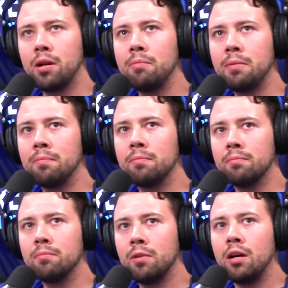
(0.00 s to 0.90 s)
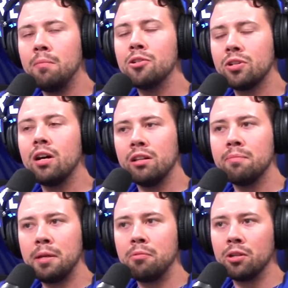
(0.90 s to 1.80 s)
probably almost all
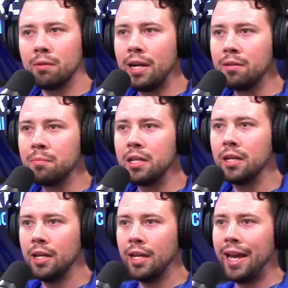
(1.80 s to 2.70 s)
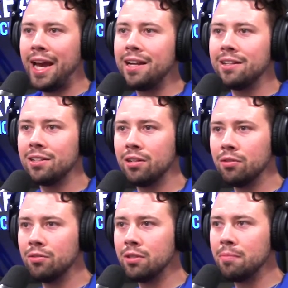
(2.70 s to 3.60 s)
of the people around me, hadn't
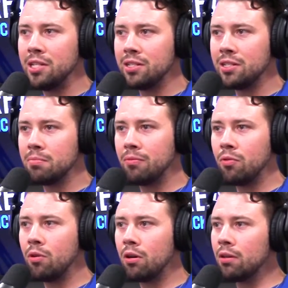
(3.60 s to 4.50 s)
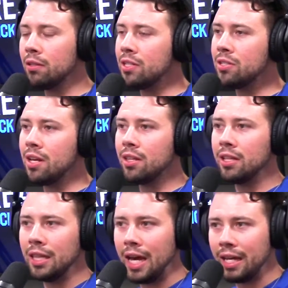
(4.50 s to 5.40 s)
owned a business before, or at least
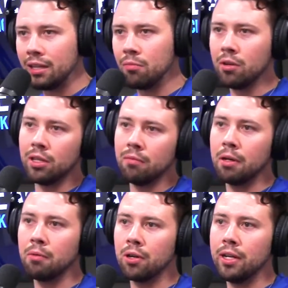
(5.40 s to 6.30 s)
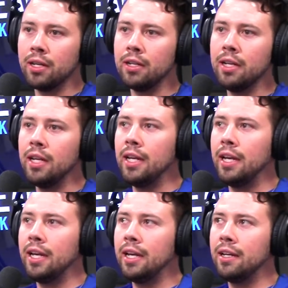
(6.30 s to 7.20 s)
nothing like the one that we were in.
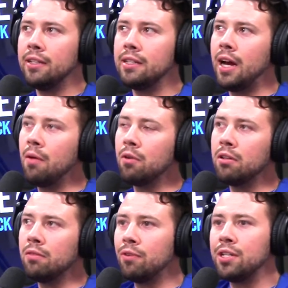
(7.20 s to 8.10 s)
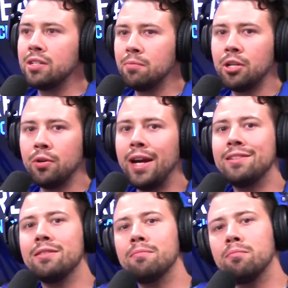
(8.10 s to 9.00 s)
And I wanted to find somebody who
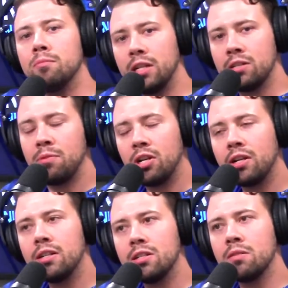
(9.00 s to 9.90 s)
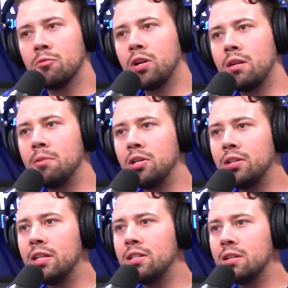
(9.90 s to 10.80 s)
had some experience, some
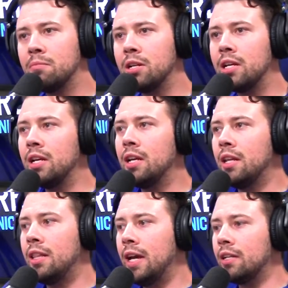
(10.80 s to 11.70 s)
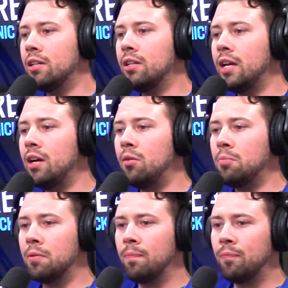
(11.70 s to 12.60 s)
credibility, somebody that could
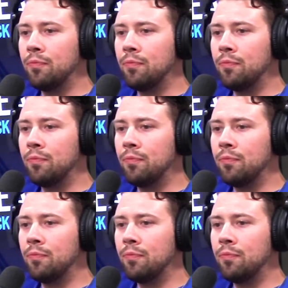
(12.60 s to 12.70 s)
help